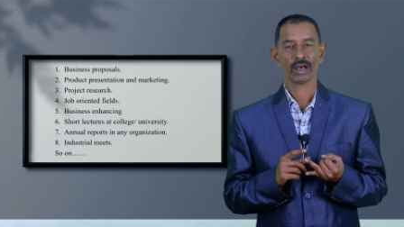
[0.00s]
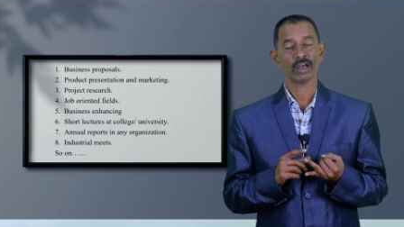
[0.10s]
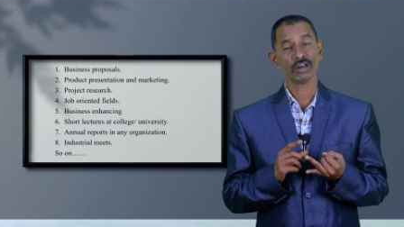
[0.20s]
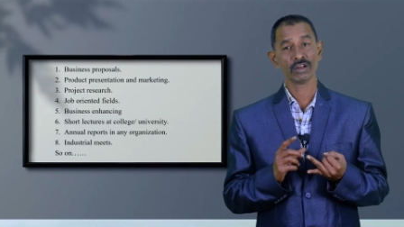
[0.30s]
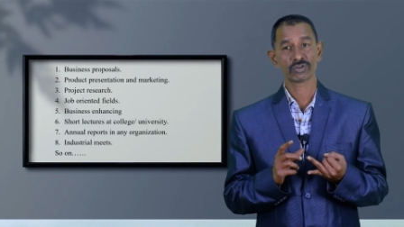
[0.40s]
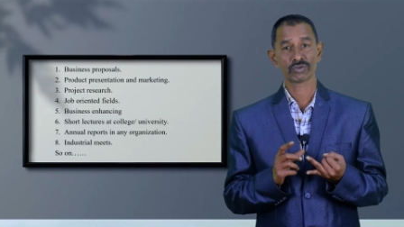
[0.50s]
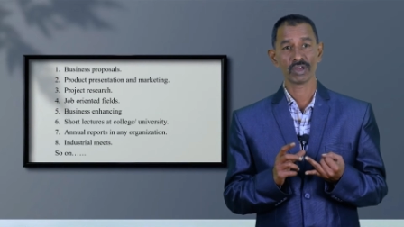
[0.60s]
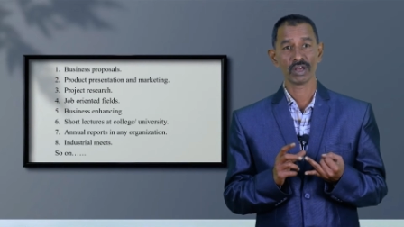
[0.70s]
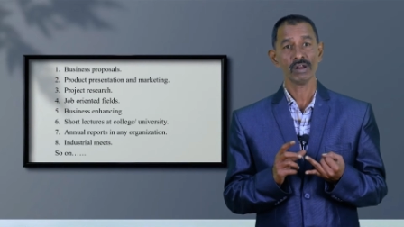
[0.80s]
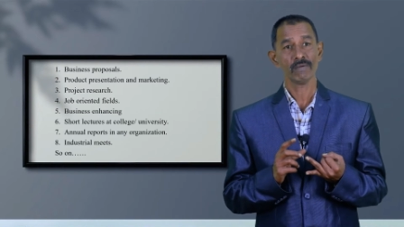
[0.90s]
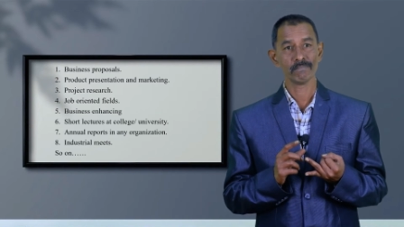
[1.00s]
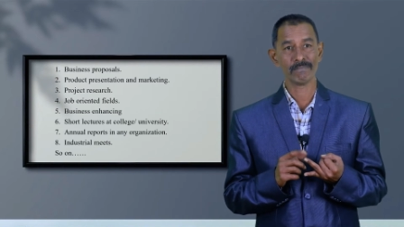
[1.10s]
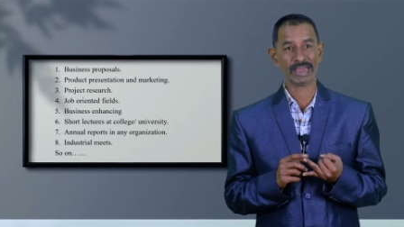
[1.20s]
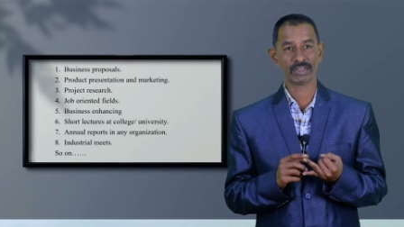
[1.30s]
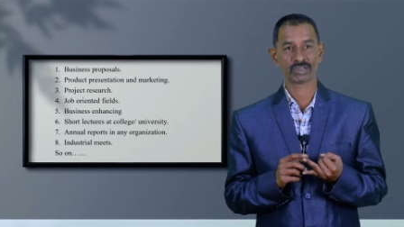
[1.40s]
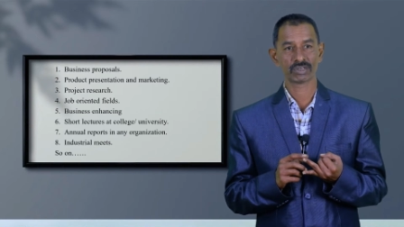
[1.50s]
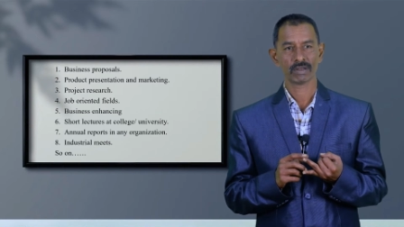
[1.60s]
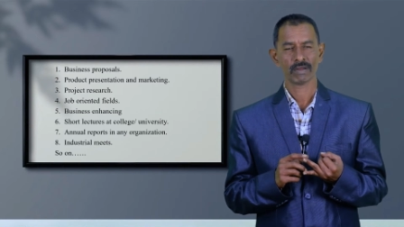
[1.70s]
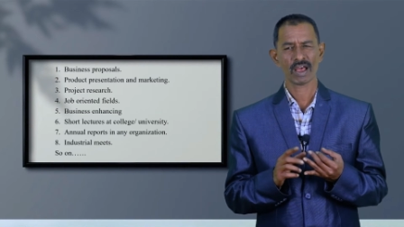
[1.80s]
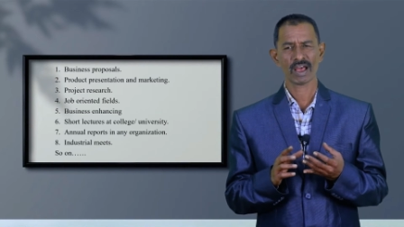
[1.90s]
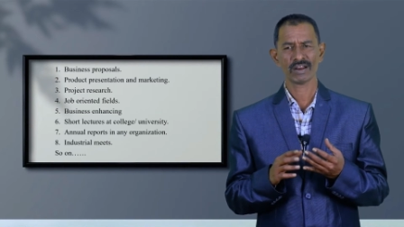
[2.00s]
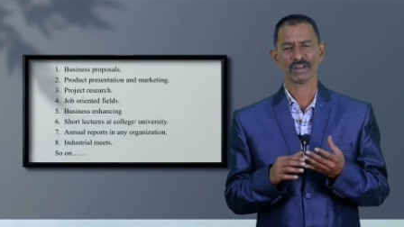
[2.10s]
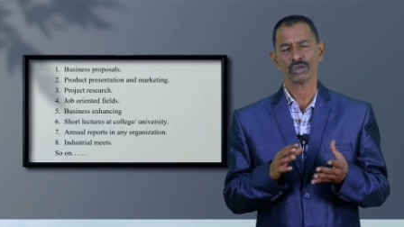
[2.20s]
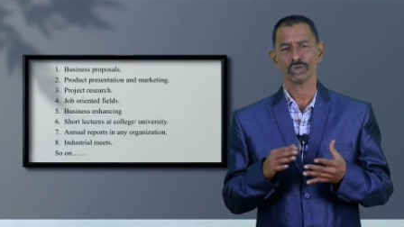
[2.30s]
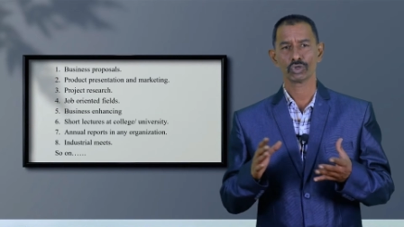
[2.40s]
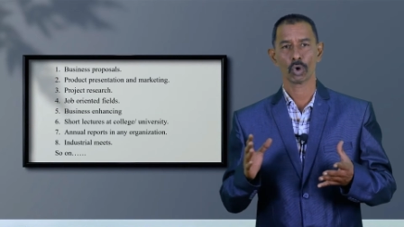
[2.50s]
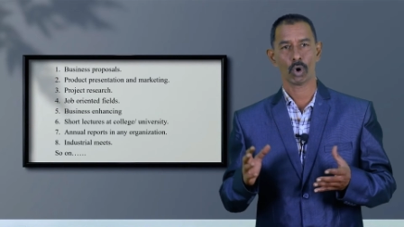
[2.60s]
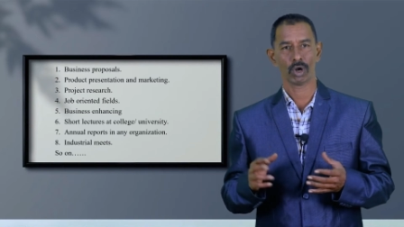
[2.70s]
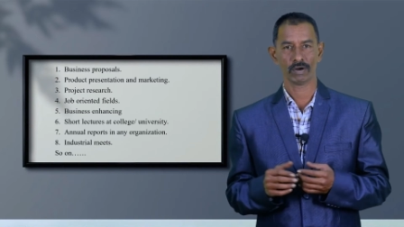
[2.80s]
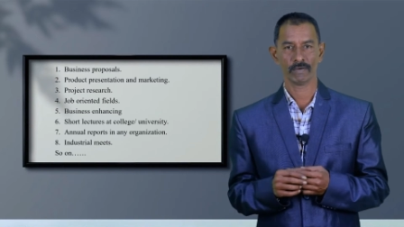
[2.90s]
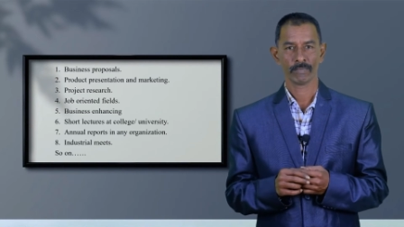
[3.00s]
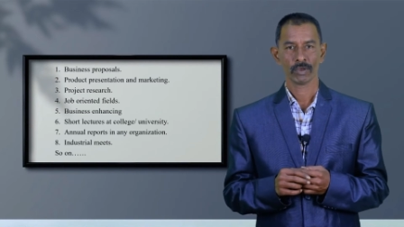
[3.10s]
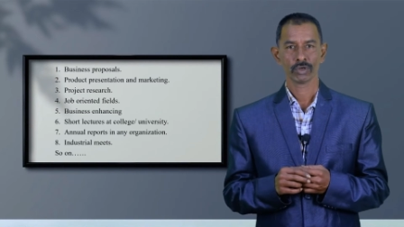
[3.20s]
industrial meets, and so on.